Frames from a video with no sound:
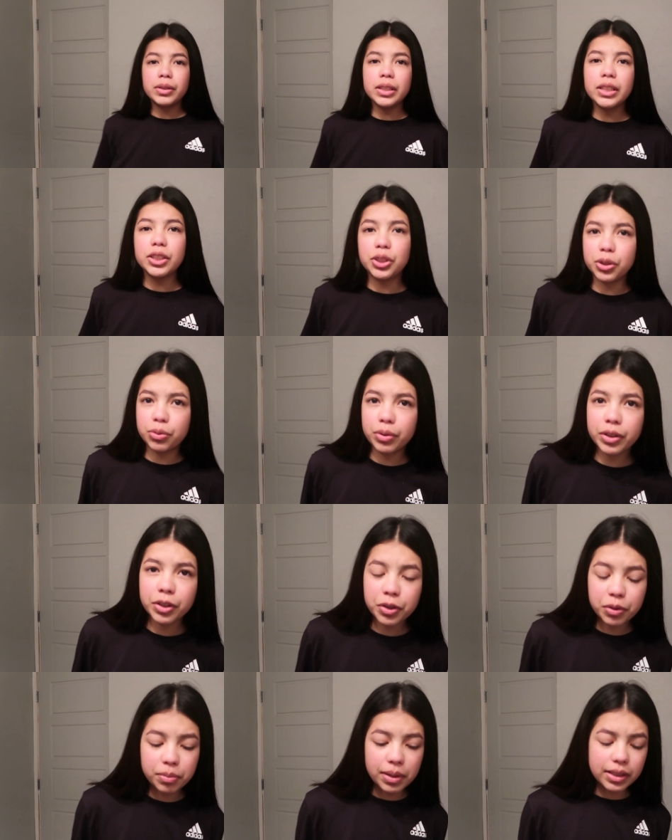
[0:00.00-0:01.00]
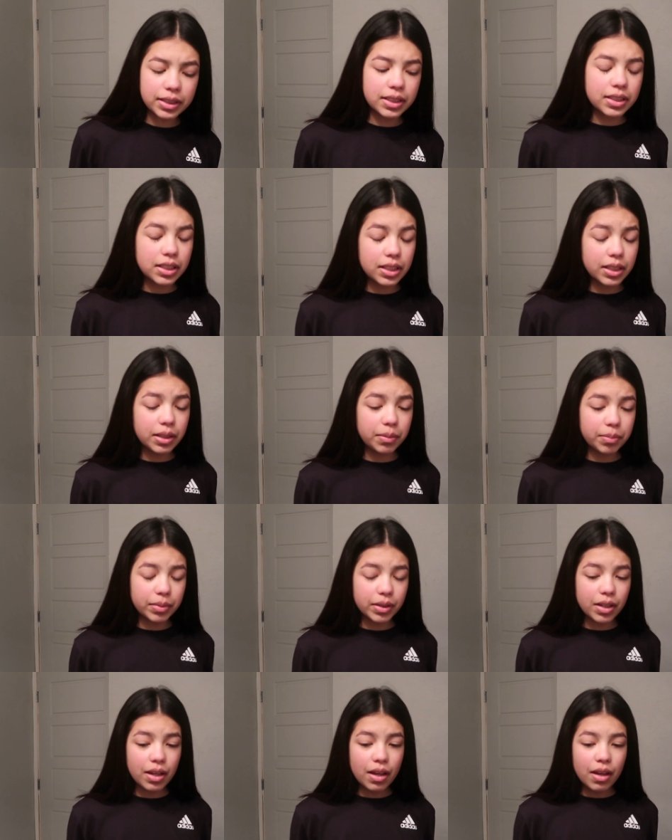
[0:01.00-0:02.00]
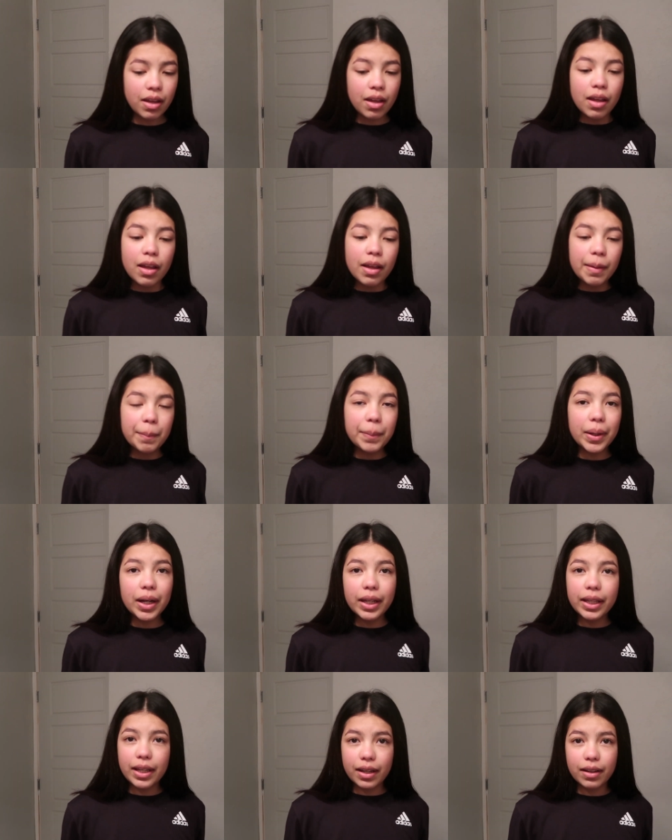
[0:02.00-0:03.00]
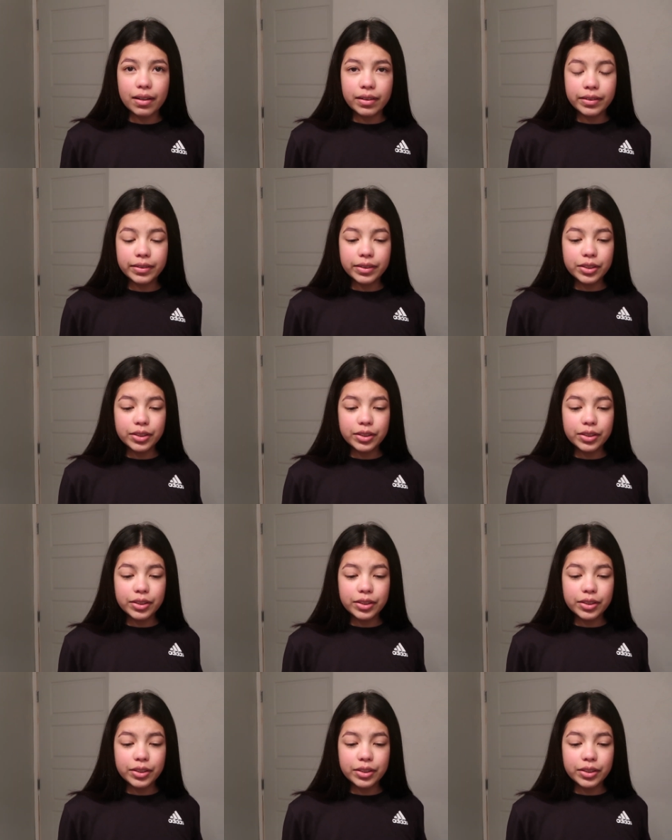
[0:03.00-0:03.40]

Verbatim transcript: really do want to go back to sleep, but I can't.